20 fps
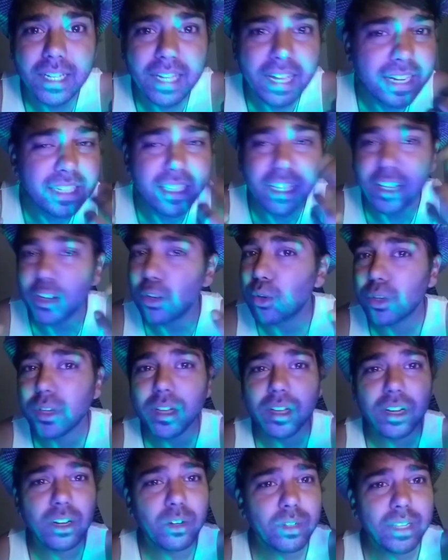and they're
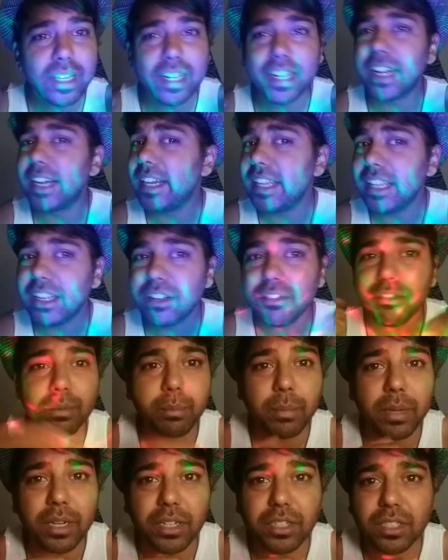looking around, they're getting
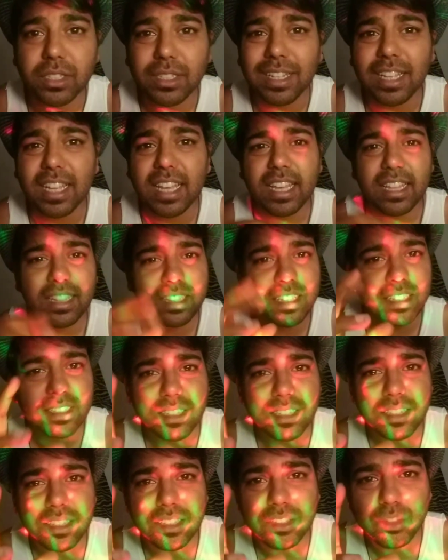information. They
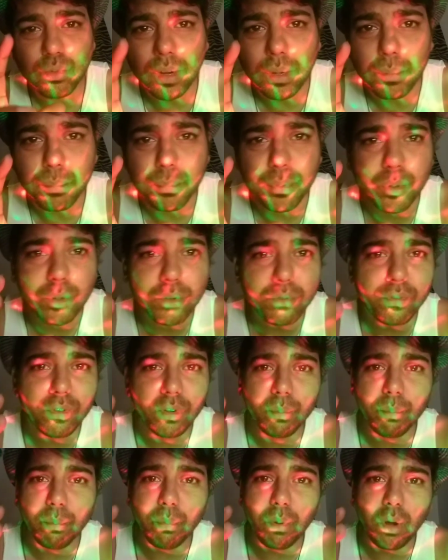this one
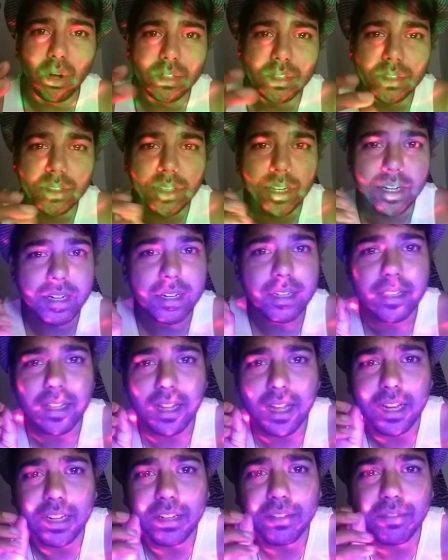beautiful box that the
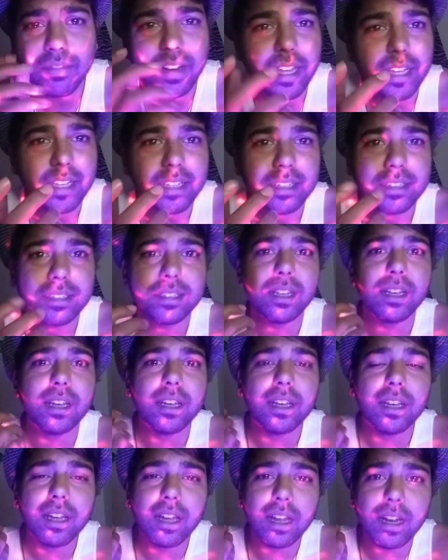Caliph likes,
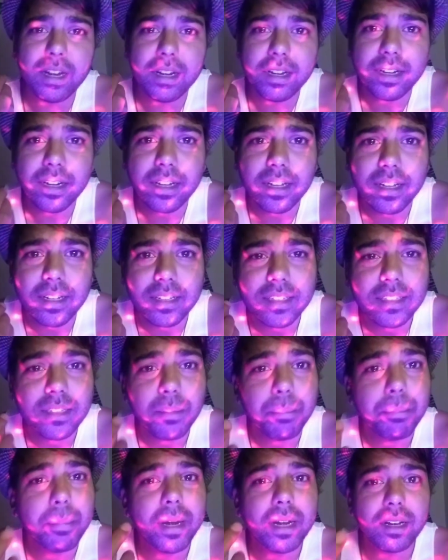and there's
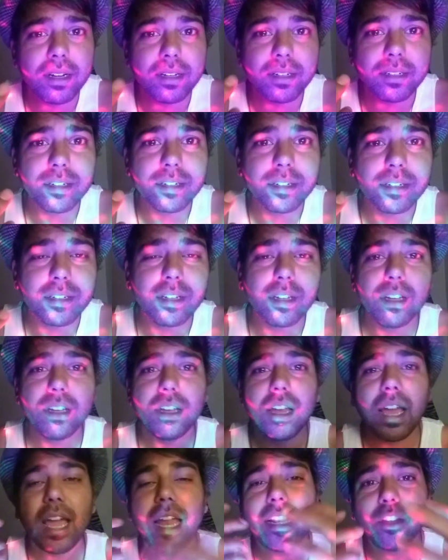a peddler.
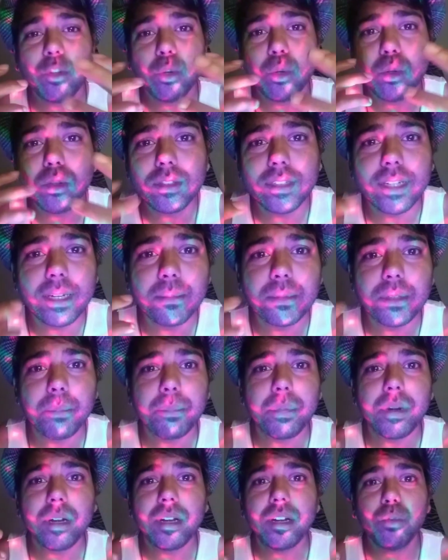At those times, a
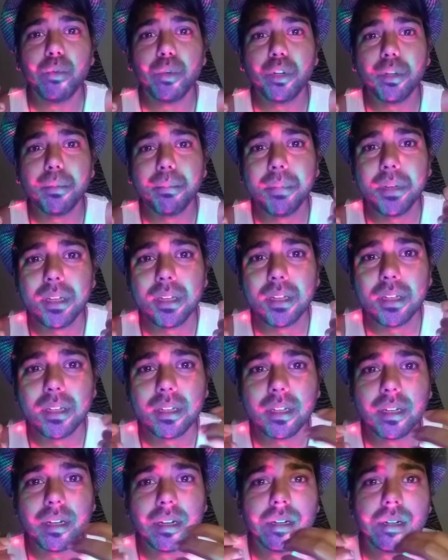peddler would
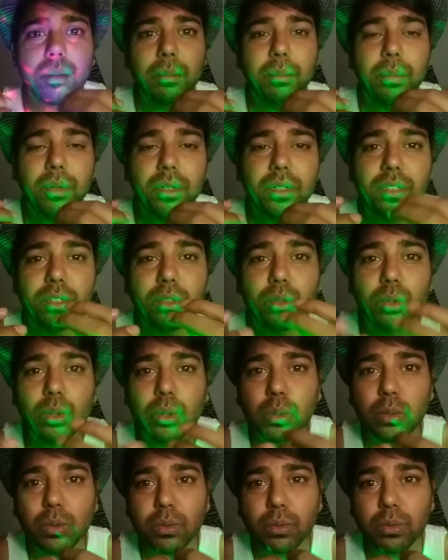be a person
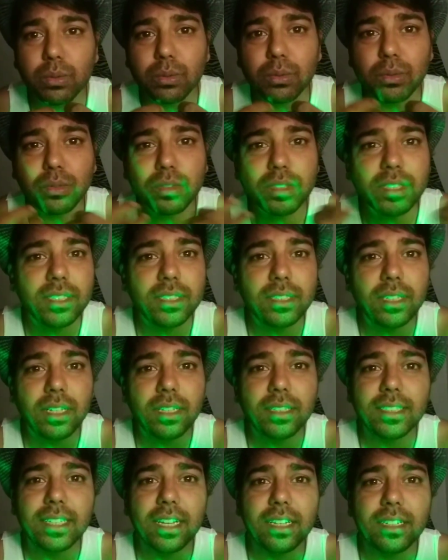who
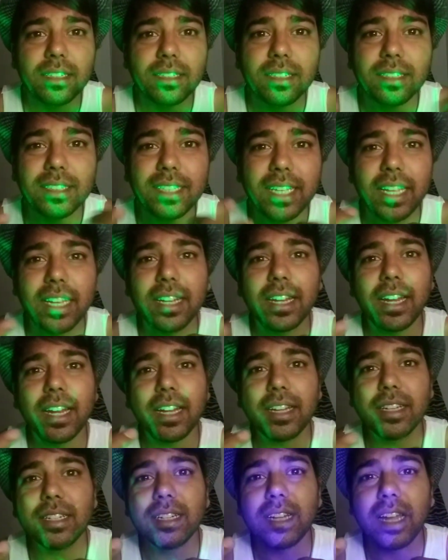sells a
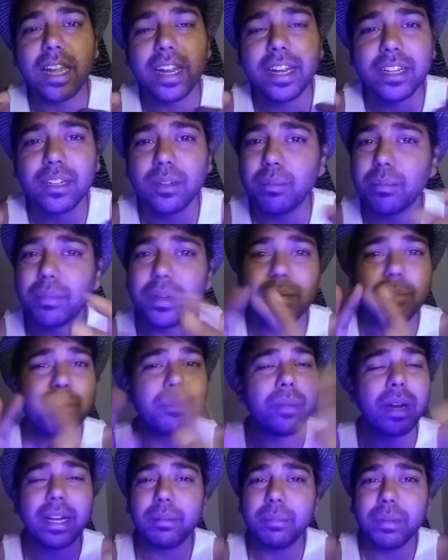second-hand item. It
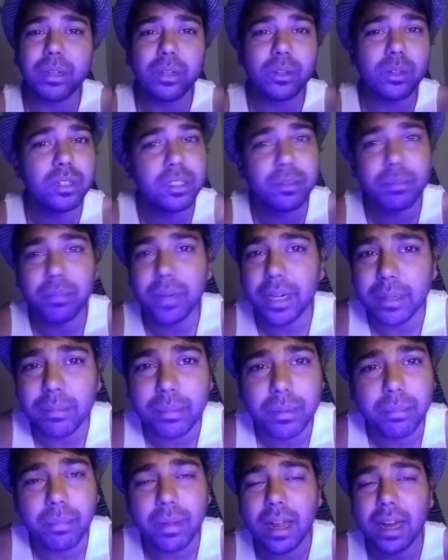might be good, it might
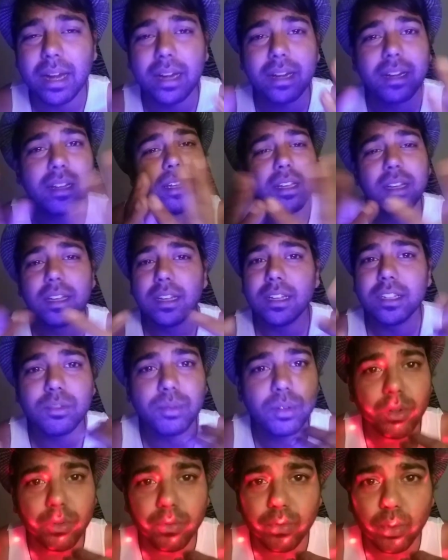be bad. It's
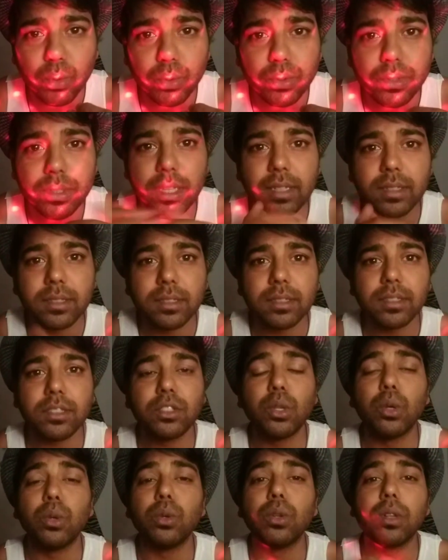one of those cases.
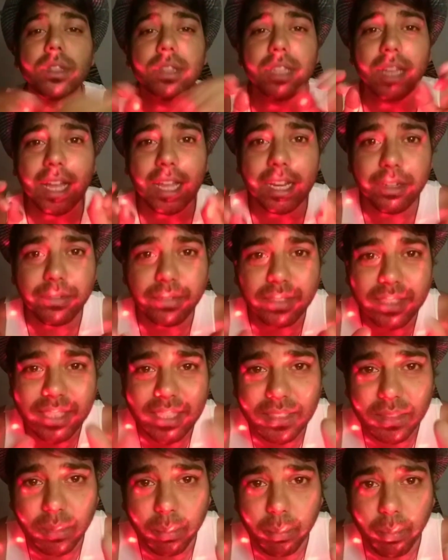So the Caliph
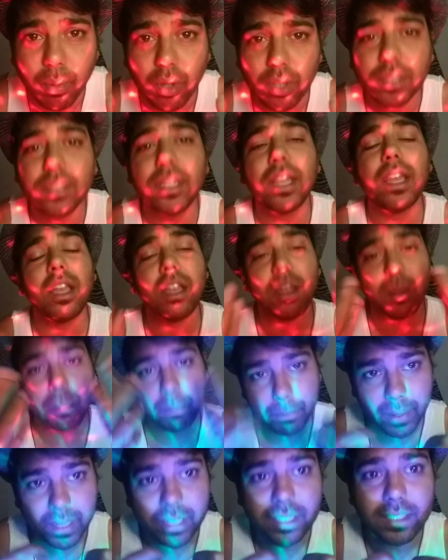sees the box,
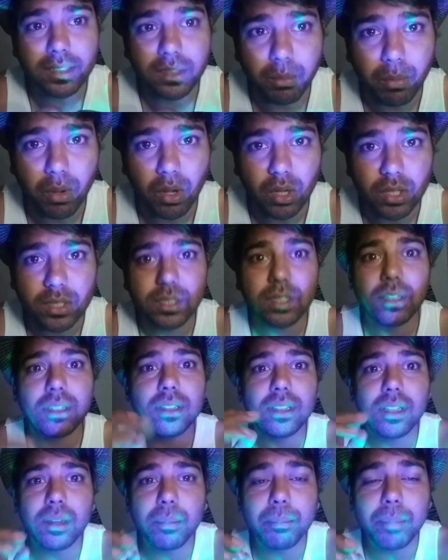buys the box.
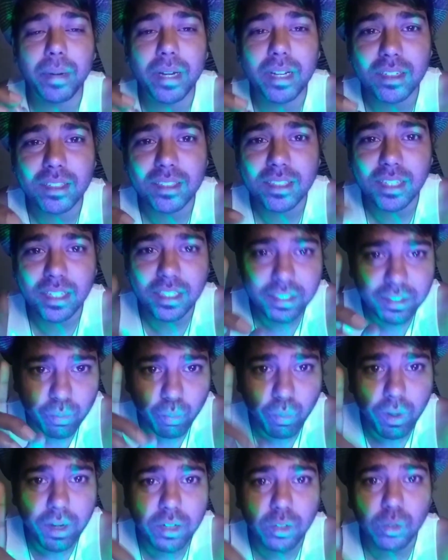The peddler says
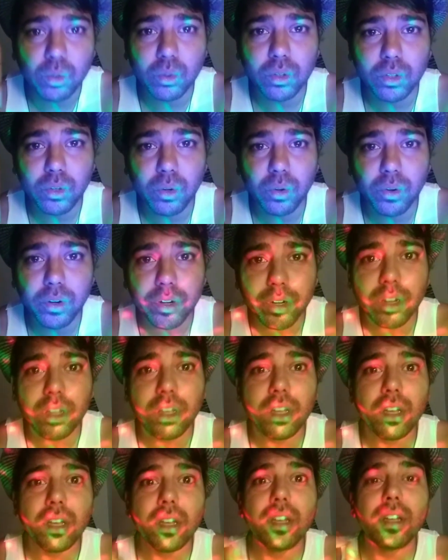1 gold coin,
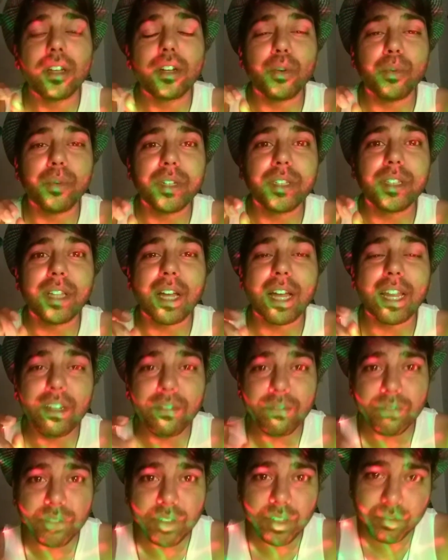to which the
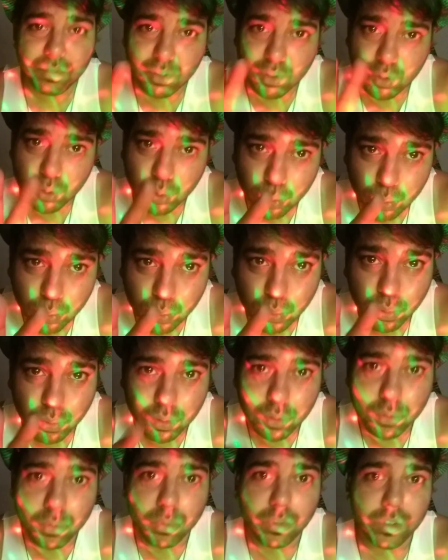Caliph gives 2
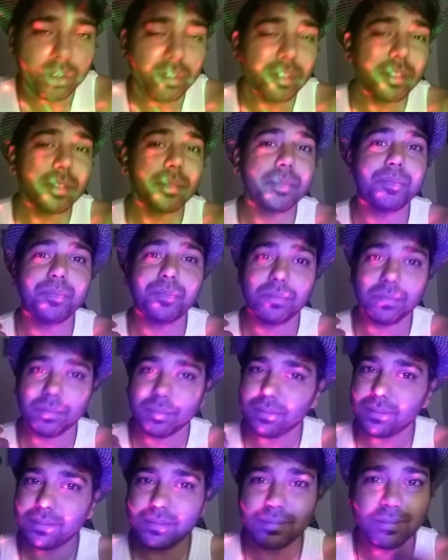gold coins.
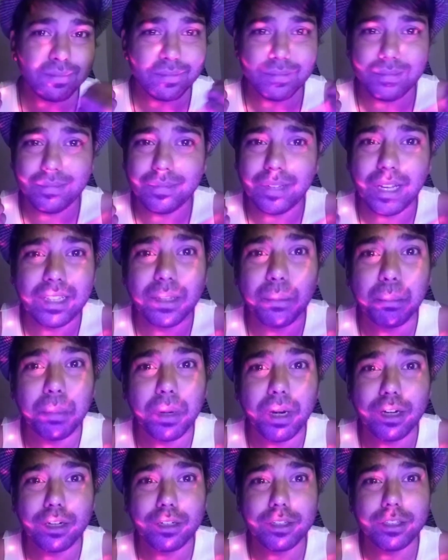The
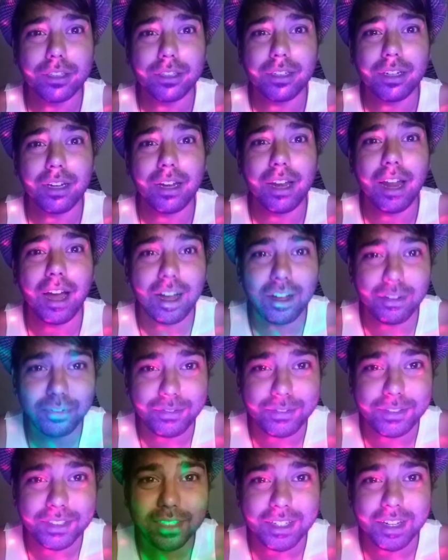peddler just
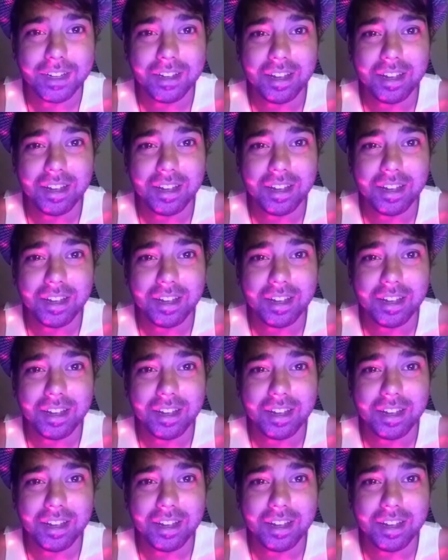laughs